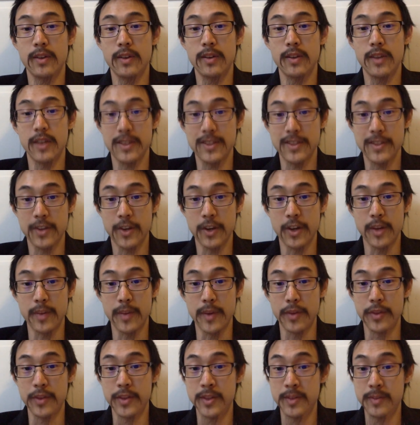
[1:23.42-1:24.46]
Let's talk
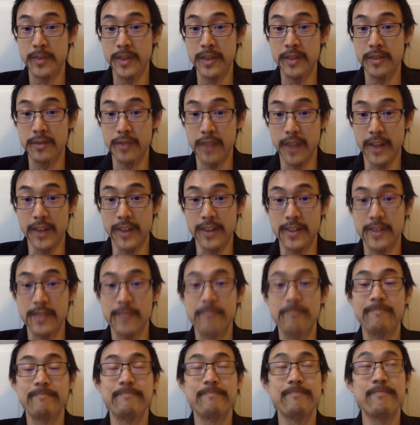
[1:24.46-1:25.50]
about the speed of light,
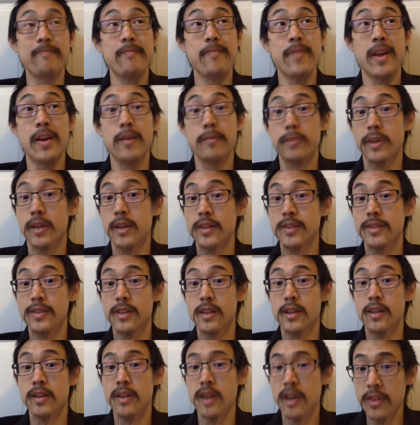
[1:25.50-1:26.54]

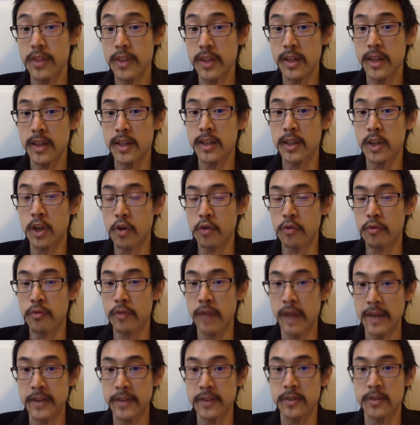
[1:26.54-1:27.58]
because nothing can go
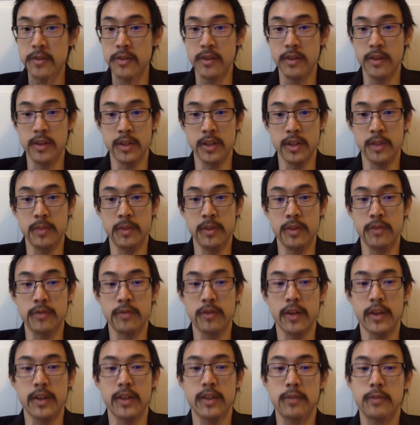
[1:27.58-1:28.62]
faster than the speed of
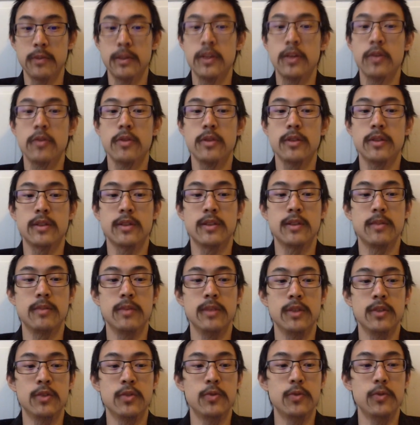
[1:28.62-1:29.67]
light. We know this to
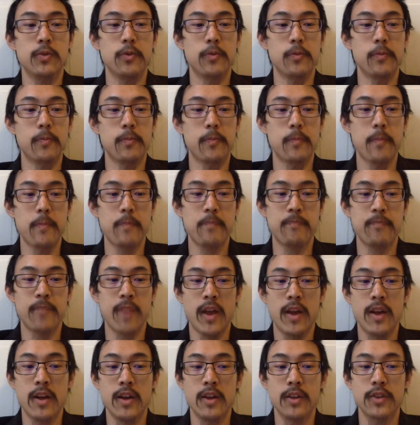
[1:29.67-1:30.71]
be true.
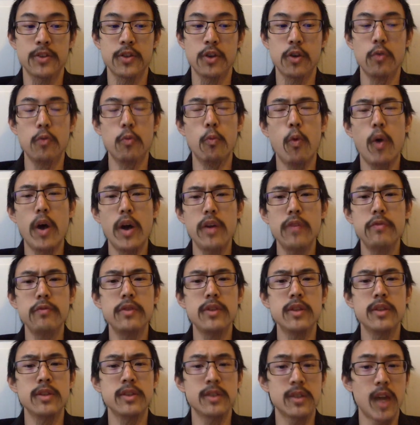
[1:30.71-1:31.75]
So what if
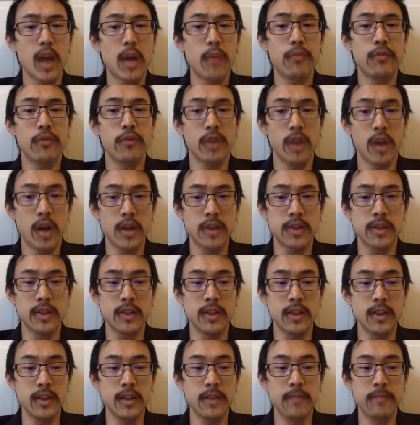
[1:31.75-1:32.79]
the escape
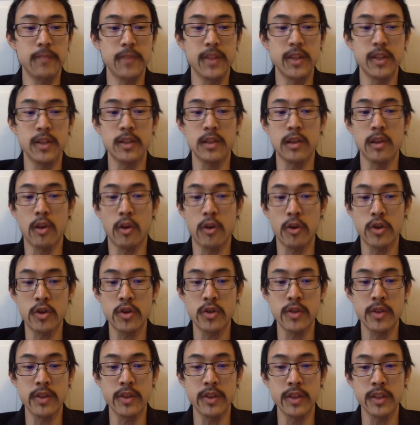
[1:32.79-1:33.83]
velocity is larger
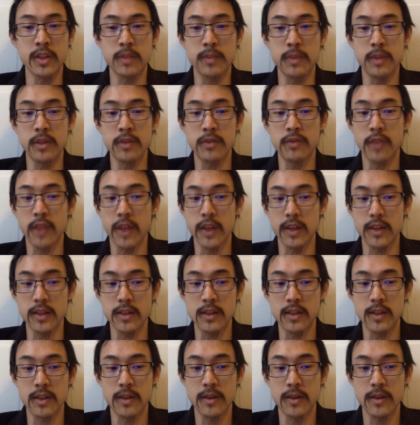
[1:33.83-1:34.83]
than the speed of light?